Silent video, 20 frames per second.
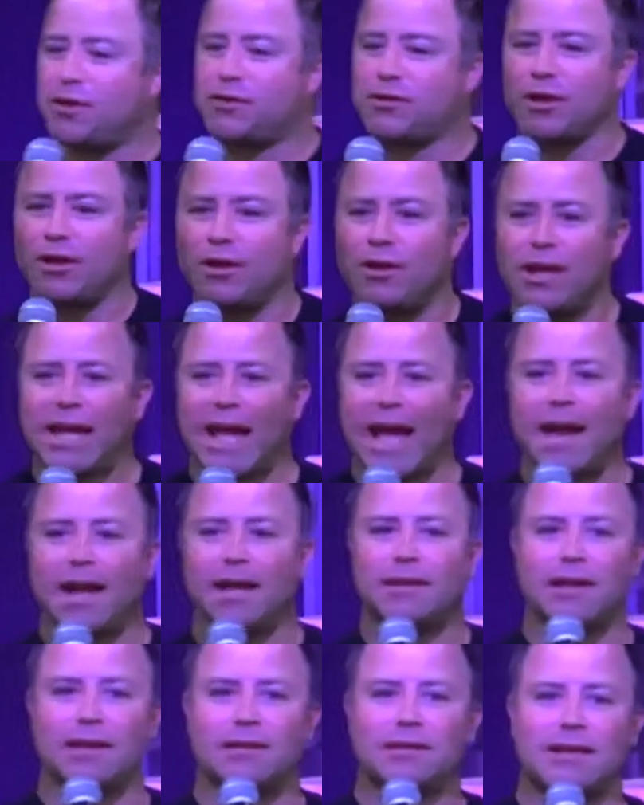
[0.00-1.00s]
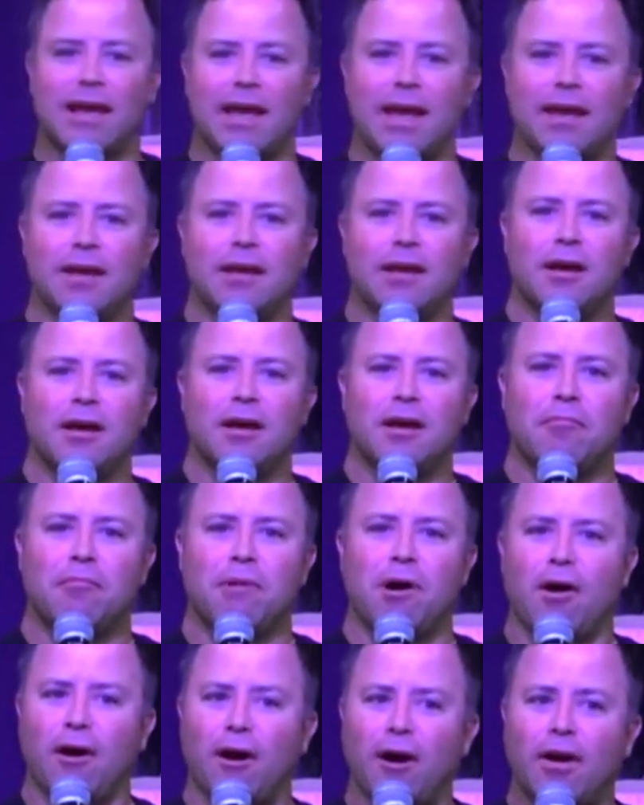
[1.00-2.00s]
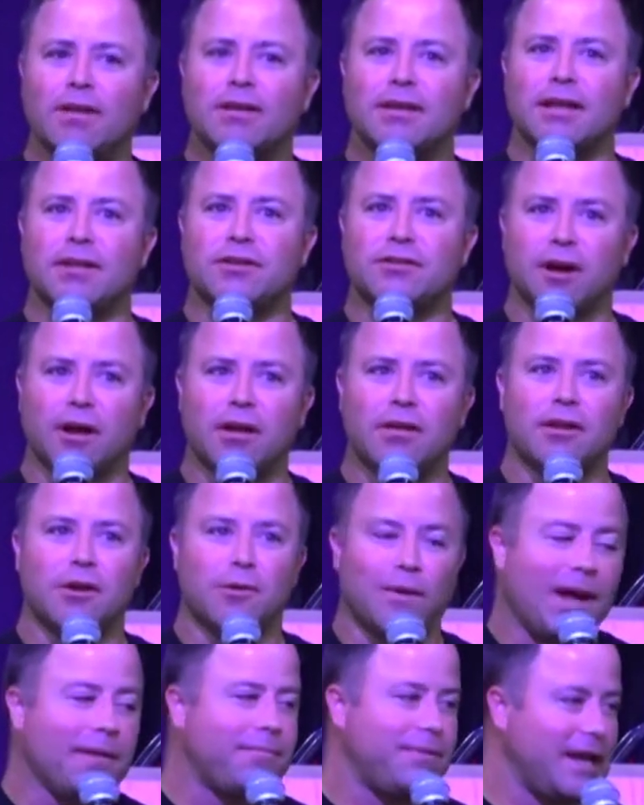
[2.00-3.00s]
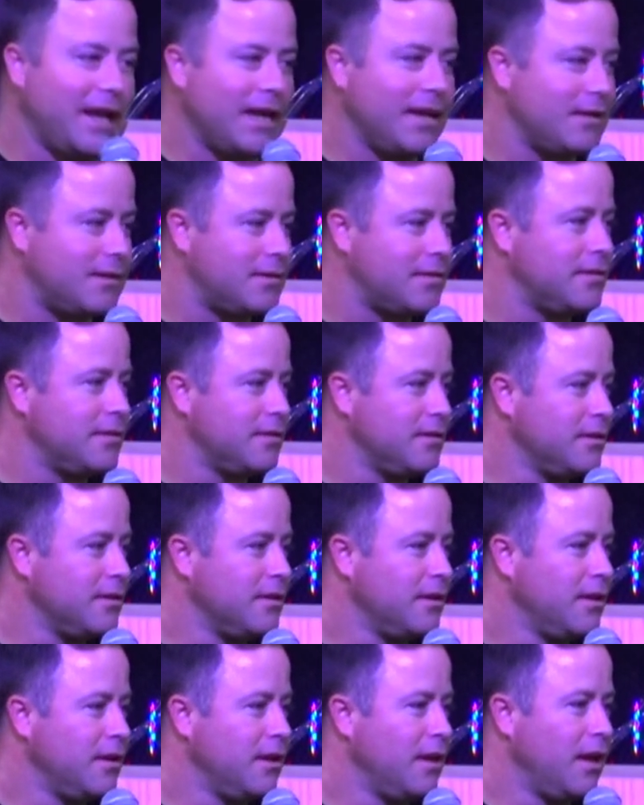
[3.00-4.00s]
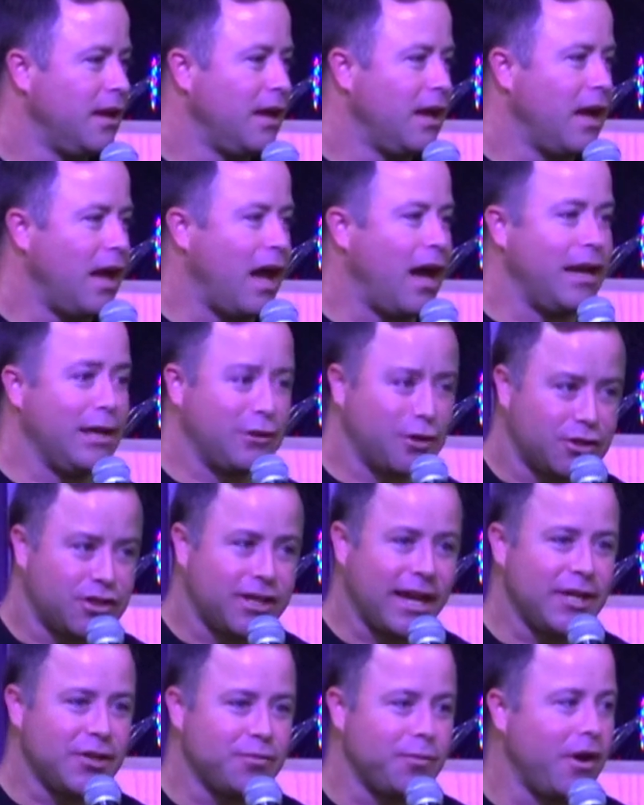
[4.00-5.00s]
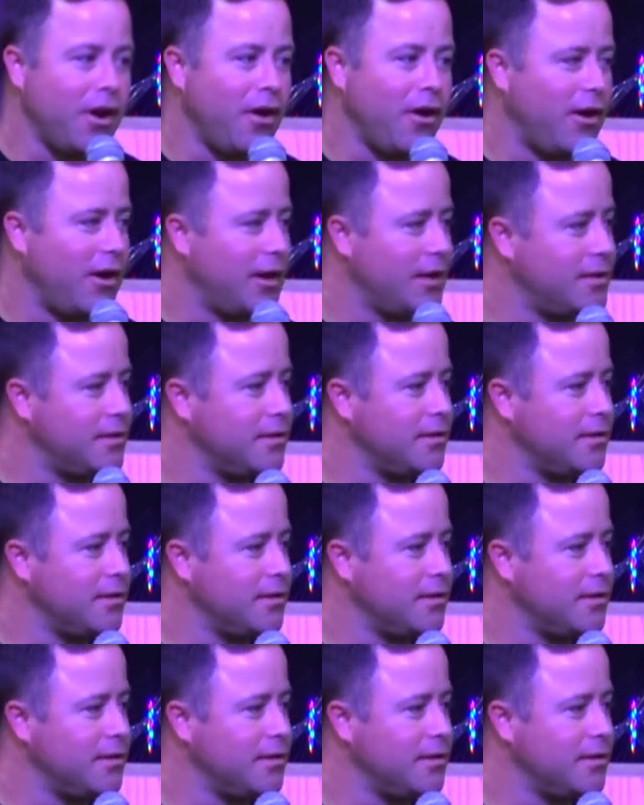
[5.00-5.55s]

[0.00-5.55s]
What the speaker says: to look at it and say, my heart is not in the right place. I need to change my heart.